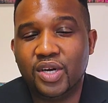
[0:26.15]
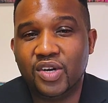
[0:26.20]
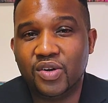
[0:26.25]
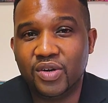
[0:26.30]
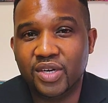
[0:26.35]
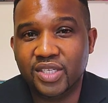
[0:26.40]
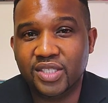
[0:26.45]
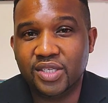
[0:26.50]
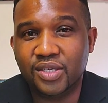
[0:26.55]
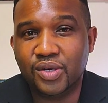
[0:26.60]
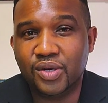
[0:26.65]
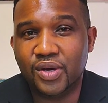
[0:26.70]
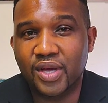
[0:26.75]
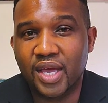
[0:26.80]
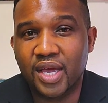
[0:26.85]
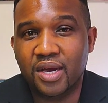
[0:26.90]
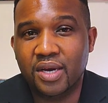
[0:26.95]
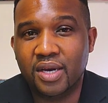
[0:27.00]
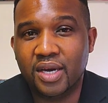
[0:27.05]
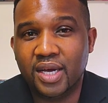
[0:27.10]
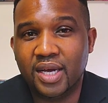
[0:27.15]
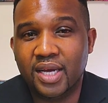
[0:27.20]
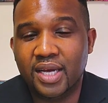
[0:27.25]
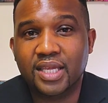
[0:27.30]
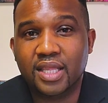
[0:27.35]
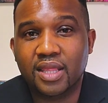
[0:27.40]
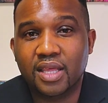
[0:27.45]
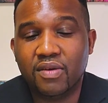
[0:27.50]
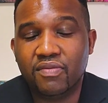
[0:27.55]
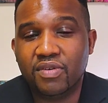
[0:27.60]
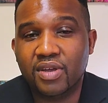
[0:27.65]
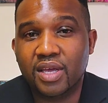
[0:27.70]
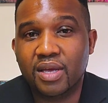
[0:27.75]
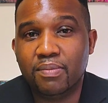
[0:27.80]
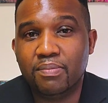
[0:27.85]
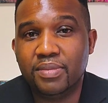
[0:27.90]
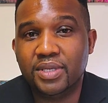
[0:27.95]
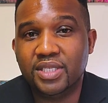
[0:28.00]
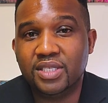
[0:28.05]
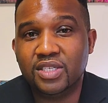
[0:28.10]
critical error South
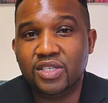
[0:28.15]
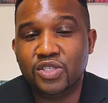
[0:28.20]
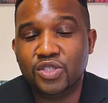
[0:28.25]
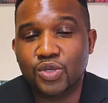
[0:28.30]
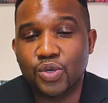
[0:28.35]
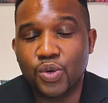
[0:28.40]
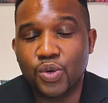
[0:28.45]
African business